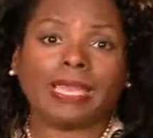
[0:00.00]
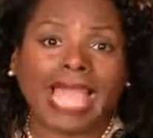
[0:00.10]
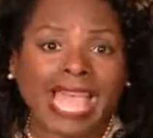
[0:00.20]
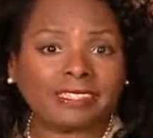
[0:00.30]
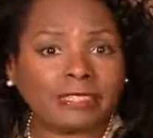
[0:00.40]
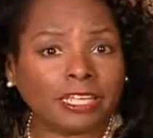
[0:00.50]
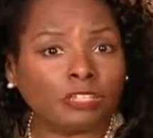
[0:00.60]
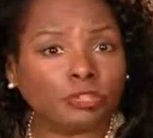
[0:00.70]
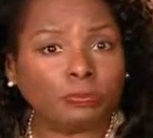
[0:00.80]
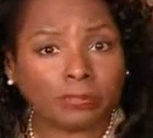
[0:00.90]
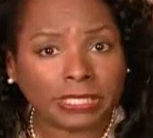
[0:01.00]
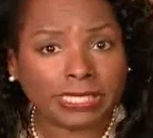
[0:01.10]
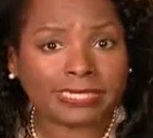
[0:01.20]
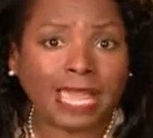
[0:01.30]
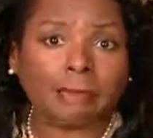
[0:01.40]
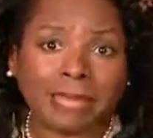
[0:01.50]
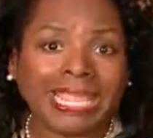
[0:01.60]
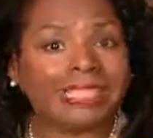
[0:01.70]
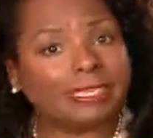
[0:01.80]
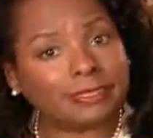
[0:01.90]
I'd ask that you please not
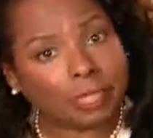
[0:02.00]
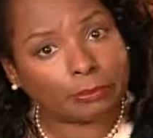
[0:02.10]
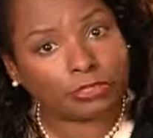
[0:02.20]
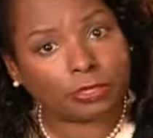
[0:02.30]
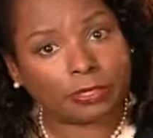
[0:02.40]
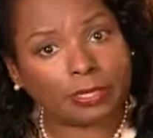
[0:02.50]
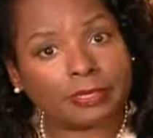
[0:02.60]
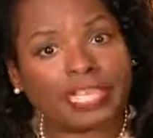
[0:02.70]
make the assumption